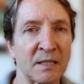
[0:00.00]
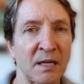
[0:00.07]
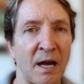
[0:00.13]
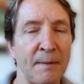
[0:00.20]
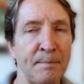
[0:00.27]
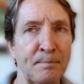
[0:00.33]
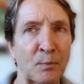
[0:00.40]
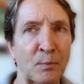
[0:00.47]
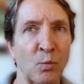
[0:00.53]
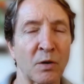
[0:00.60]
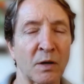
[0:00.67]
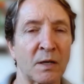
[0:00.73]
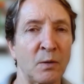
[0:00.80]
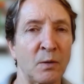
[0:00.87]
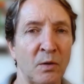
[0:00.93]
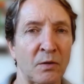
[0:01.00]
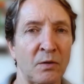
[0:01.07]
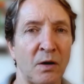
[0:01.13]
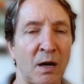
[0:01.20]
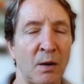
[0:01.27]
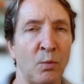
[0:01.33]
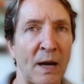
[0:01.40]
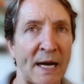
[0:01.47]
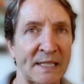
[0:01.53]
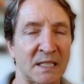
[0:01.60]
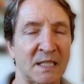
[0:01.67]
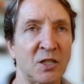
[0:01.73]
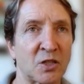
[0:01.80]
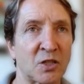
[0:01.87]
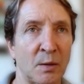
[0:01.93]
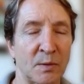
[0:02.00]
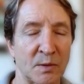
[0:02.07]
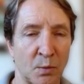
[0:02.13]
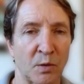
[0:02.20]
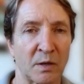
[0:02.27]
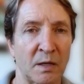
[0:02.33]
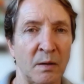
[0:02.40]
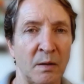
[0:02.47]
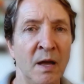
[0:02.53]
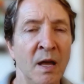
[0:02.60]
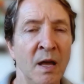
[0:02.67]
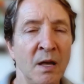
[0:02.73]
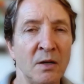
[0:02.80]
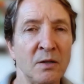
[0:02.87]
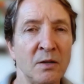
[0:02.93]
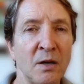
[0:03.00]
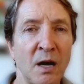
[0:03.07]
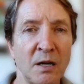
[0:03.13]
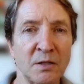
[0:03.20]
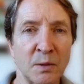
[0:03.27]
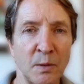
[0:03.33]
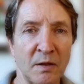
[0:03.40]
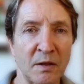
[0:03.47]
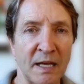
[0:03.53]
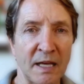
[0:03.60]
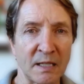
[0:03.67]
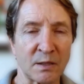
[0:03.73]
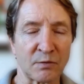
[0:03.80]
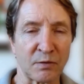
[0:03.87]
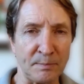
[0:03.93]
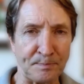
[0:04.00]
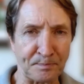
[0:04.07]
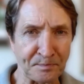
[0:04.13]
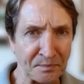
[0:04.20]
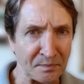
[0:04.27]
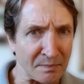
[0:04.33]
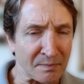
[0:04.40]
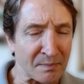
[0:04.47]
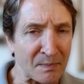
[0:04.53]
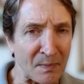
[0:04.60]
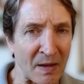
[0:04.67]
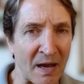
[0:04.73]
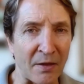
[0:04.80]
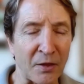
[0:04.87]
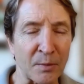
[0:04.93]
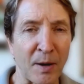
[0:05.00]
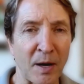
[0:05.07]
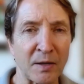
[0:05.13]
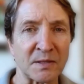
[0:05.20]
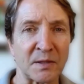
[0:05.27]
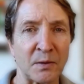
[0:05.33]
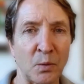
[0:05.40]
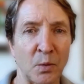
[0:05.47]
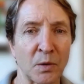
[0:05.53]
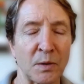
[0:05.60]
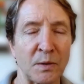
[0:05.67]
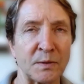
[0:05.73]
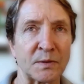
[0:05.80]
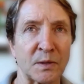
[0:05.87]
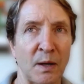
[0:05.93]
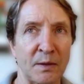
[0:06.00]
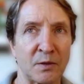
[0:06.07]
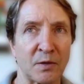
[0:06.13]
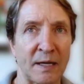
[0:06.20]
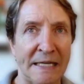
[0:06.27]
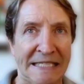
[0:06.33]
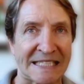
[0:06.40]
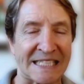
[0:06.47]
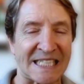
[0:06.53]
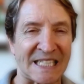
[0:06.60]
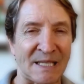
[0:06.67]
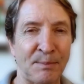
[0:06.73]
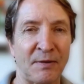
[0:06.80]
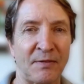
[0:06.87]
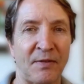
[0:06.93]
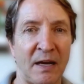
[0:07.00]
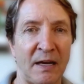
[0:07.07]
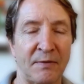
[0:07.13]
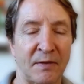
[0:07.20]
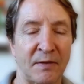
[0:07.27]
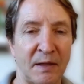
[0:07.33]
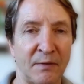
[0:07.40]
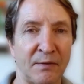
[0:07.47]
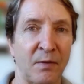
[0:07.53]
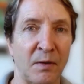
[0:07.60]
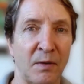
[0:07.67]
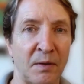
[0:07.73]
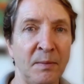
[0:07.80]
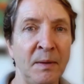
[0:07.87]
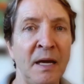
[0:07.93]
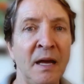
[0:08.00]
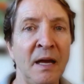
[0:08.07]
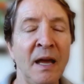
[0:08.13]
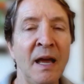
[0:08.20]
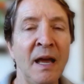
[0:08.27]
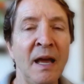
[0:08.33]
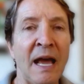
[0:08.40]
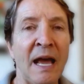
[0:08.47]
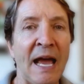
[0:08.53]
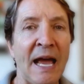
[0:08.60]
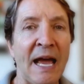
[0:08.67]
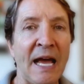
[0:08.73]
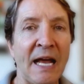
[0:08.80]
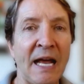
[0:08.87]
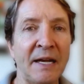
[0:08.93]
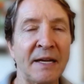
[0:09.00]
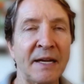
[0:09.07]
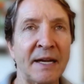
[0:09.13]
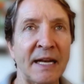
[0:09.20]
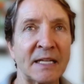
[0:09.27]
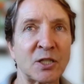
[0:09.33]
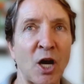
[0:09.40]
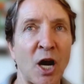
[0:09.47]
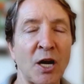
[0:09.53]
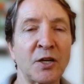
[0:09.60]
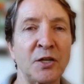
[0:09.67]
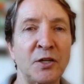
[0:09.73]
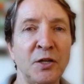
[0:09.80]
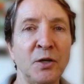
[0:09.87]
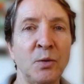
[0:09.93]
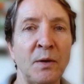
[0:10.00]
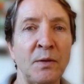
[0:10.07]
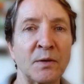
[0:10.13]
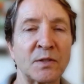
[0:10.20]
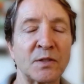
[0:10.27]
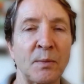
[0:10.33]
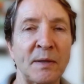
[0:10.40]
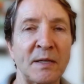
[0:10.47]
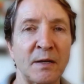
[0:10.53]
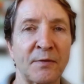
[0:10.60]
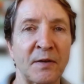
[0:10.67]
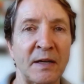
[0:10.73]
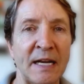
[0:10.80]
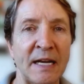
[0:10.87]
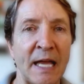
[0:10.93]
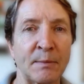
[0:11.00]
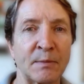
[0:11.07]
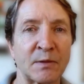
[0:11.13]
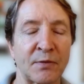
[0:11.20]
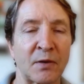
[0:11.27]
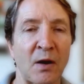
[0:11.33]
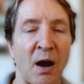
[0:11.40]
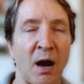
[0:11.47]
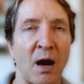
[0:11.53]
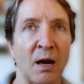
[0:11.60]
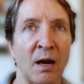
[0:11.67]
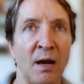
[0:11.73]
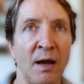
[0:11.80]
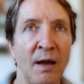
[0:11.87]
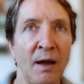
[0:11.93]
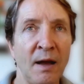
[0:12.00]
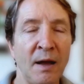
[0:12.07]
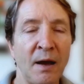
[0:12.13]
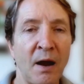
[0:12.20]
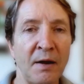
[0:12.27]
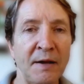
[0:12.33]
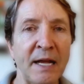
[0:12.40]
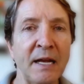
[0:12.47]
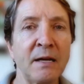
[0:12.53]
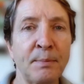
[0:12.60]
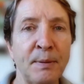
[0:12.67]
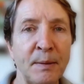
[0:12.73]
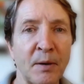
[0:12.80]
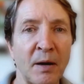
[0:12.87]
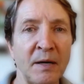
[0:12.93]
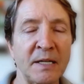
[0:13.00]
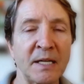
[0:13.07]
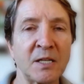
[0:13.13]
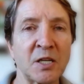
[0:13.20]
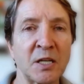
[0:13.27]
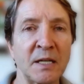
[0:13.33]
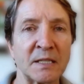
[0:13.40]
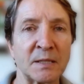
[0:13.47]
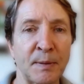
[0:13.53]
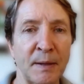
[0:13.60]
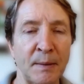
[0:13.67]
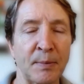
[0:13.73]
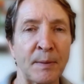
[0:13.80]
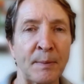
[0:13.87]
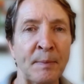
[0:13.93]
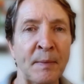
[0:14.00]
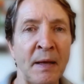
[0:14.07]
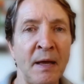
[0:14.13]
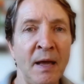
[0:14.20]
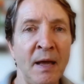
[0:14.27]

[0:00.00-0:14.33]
because I'm working with as a teacher, I was working largely with kids from other parts of the world. So I try and simplify everything for them. And it's hard to do when there's so many different names for our native people, our Indigenous people.